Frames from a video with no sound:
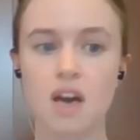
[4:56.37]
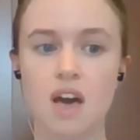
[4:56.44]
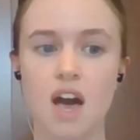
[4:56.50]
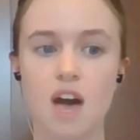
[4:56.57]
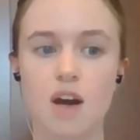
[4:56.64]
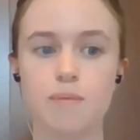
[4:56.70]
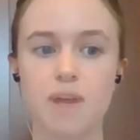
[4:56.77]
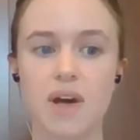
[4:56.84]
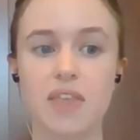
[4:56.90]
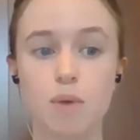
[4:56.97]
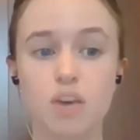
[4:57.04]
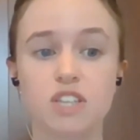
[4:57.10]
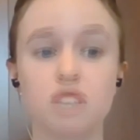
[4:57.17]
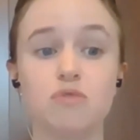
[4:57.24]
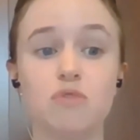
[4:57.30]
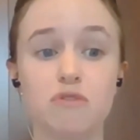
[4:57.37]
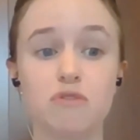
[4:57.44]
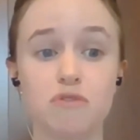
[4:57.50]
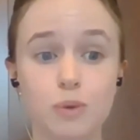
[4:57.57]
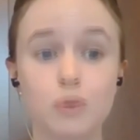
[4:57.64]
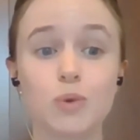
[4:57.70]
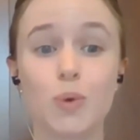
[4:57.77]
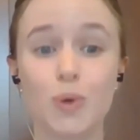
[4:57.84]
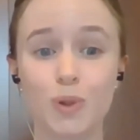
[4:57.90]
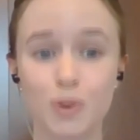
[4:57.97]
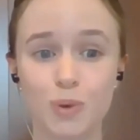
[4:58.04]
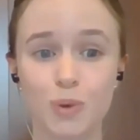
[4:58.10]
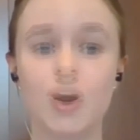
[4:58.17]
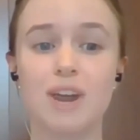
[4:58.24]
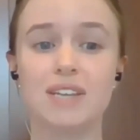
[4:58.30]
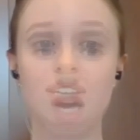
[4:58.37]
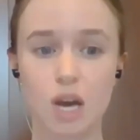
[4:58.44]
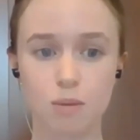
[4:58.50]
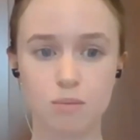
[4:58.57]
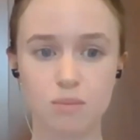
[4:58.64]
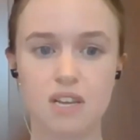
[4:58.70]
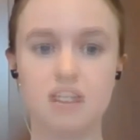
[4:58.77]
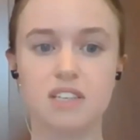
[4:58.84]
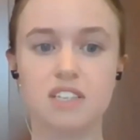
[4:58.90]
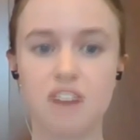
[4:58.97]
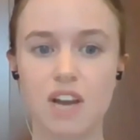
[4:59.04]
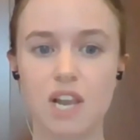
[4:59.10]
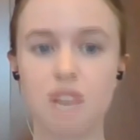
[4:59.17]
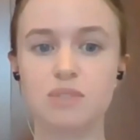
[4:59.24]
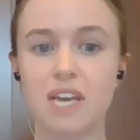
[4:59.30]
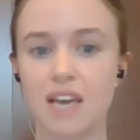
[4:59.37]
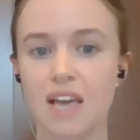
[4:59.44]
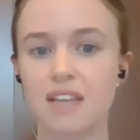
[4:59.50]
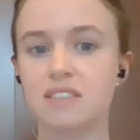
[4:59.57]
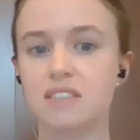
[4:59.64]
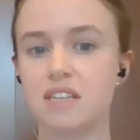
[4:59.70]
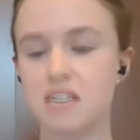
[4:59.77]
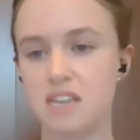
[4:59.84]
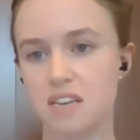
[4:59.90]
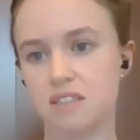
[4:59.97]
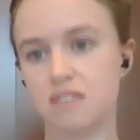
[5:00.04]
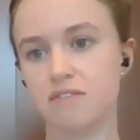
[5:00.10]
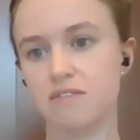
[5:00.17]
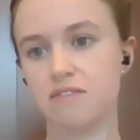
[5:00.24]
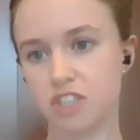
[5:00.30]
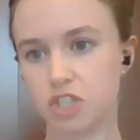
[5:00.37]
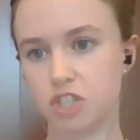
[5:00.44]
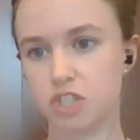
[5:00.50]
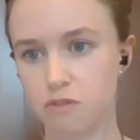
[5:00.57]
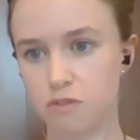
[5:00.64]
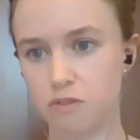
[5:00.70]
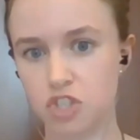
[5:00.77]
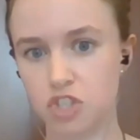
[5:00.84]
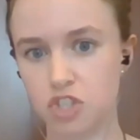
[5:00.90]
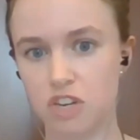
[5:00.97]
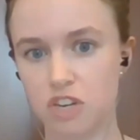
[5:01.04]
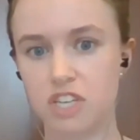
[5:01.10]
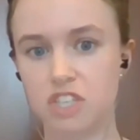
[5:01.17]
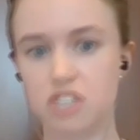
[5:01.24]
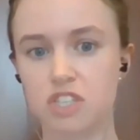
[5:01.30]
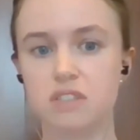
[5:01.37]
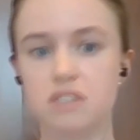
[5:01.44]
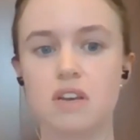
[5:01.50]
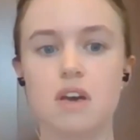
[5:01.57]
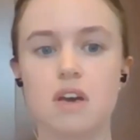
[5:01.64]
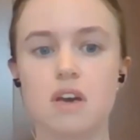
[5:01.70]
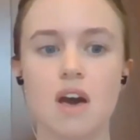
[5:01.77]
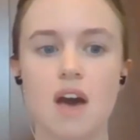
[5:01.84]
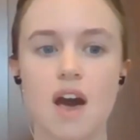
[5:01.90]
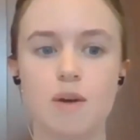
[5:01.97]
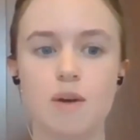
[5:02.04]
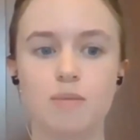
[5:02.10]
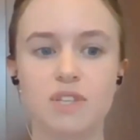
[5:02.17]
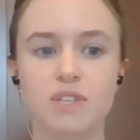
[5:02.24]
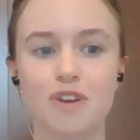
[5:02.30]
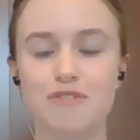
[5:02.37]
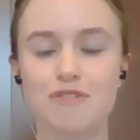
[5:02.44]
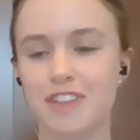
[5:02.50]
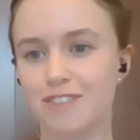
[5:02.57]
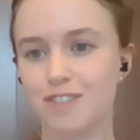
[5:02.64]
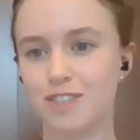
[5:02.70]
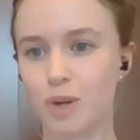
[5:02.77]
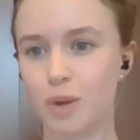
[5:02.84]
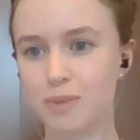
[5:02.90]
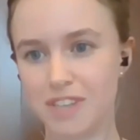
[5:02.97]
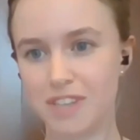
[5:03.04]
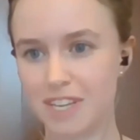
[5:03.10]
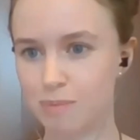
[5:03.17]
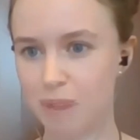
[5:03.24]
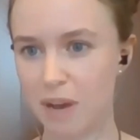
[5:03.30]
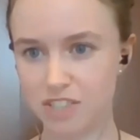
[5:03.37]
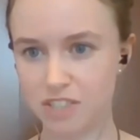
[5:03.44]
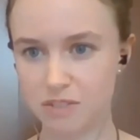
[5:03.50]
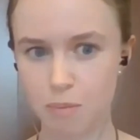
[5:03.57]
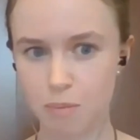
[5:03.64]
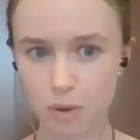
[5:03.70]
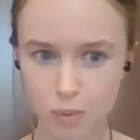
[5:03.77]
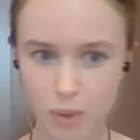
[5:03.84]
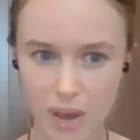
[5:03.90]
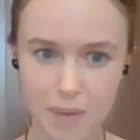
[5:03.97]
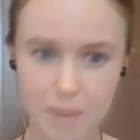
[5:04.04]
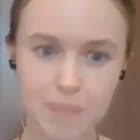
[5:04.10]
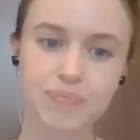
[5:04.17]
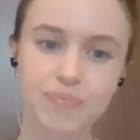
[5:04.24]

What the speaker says: And that person reviews all law as it comes in and develops against the needs and vision for future generations. And so far they've stopped the expansion of a motorway.